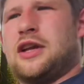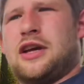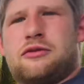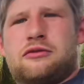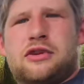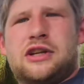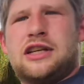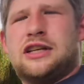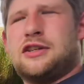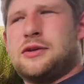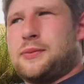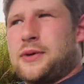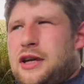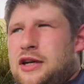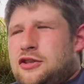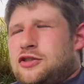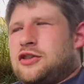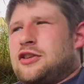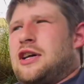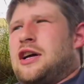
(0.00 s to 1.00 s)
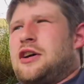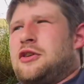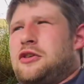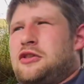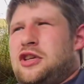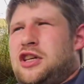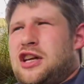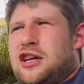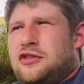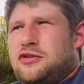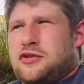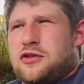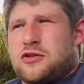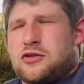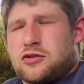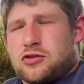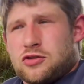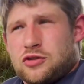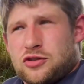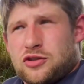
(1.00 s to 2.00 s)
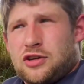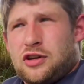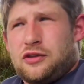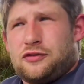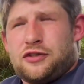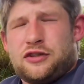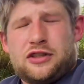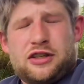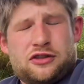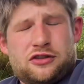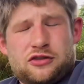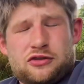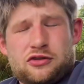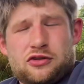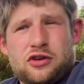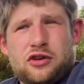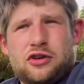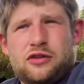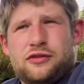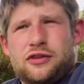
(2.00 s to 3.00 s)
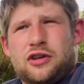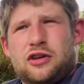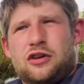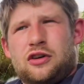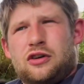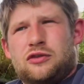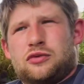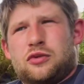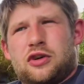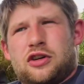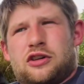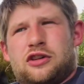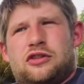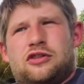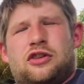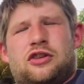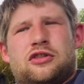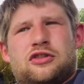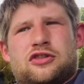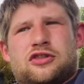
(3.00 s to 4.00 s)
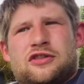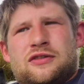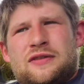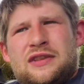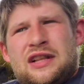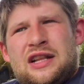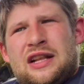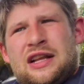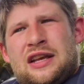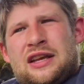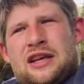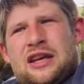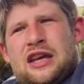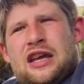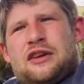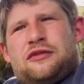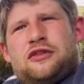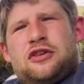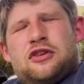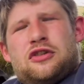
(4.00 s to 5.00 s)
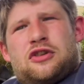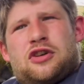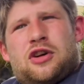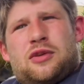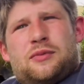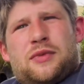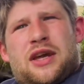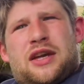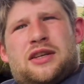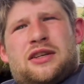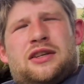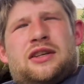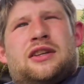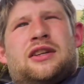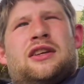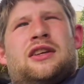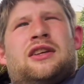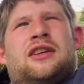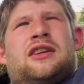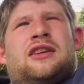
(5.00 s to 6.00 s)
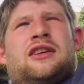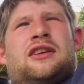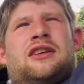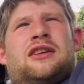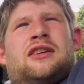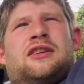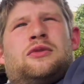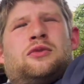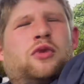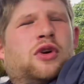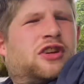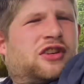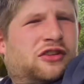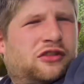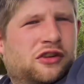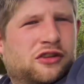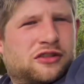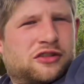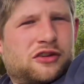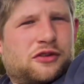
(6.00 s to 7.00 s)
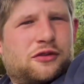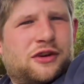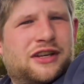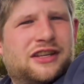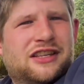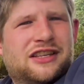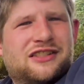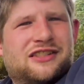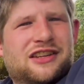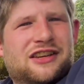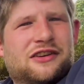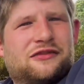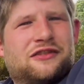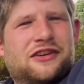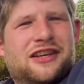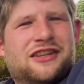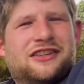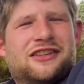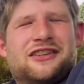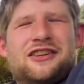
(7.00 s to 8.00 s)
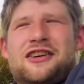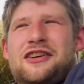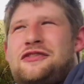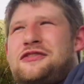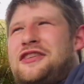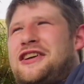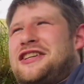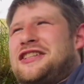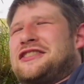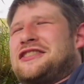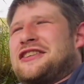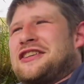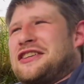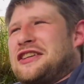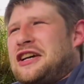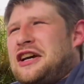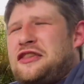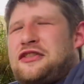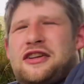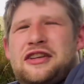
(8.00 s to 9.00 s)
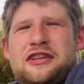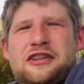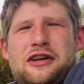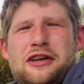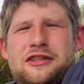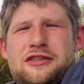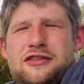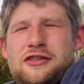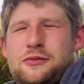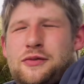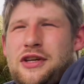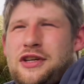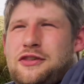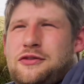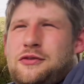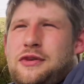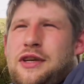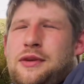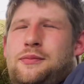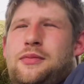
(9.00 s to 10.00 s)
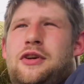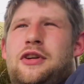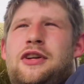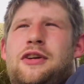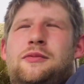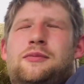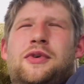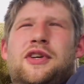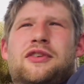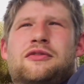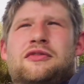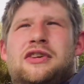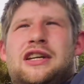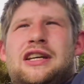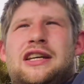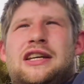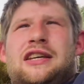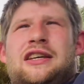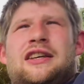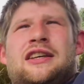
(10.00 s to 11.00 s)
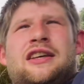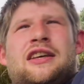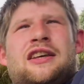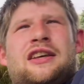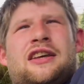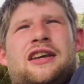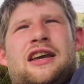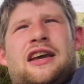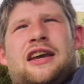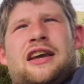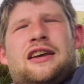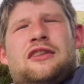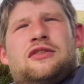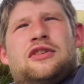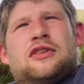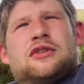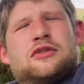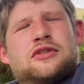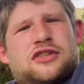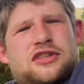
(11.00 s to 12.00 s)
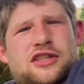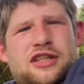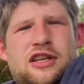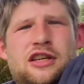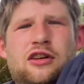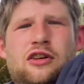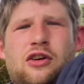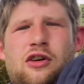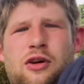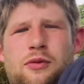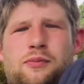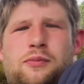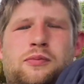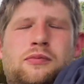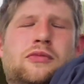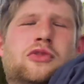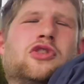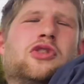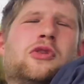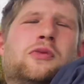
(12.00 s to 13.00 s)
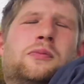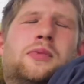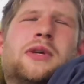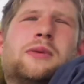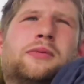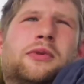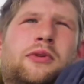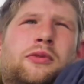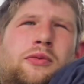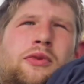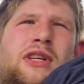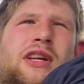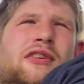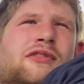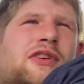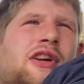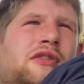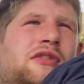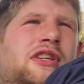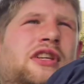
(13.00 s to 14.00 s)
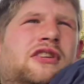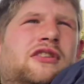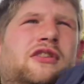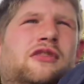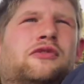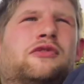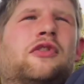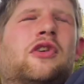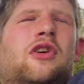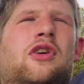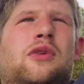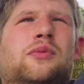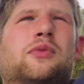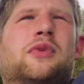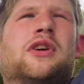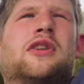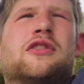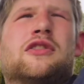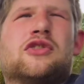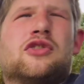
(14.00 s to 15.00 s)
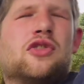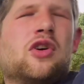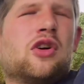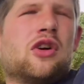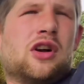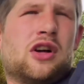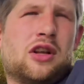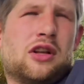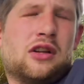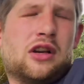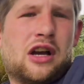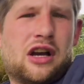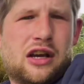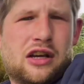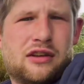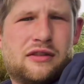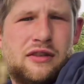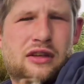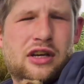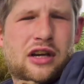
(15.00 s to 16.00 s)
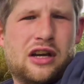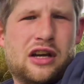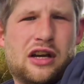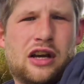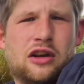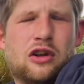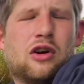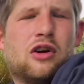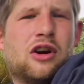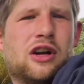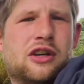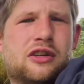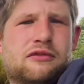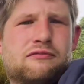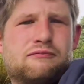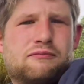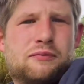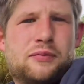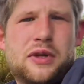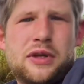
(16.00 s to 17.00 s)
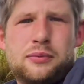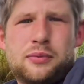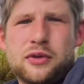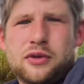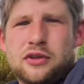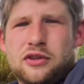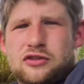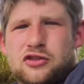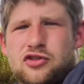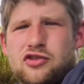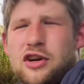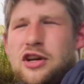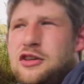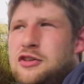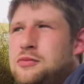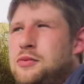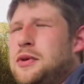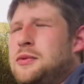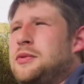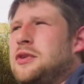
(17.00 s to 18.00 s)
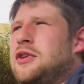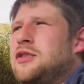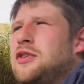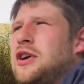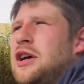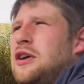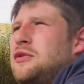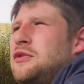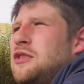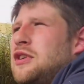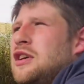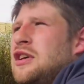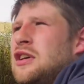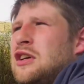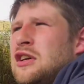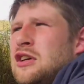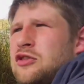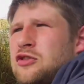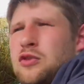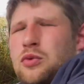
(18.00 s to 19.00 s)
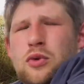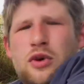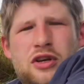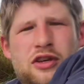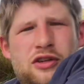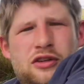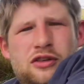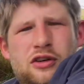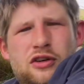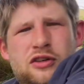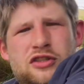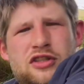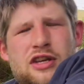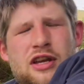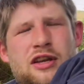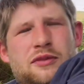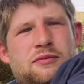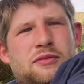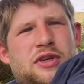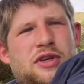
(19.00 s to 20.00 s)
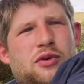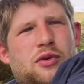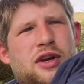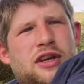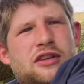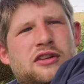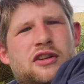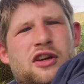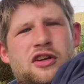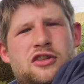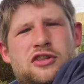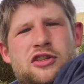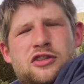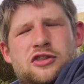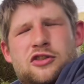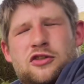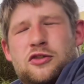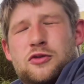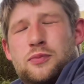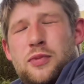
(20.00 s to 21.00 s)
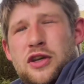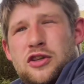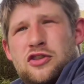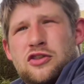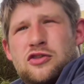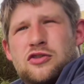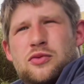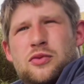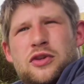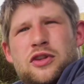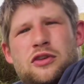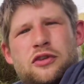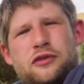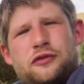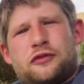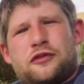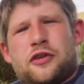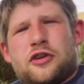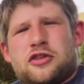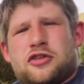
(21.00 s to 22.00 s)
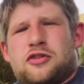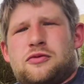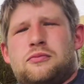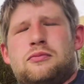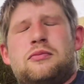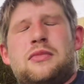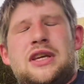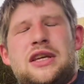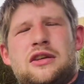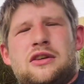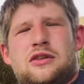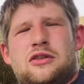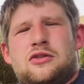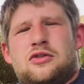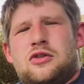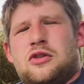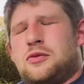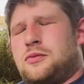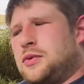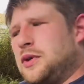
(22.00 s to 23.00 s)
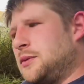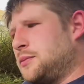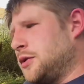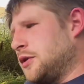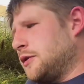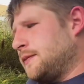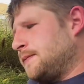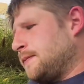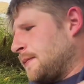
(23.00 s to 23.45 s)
It really depends on how you introduce yourself, and this is true of a lot of working dogs. If you come in, working dogs are quite easily offended, I find. I think that's the best way to put it, but really they don't see a lot of new people. We live out here on a farm where there's not a lot of people, strange people around, so working dogs can be quite naturally suspicious when they're first meeting new people.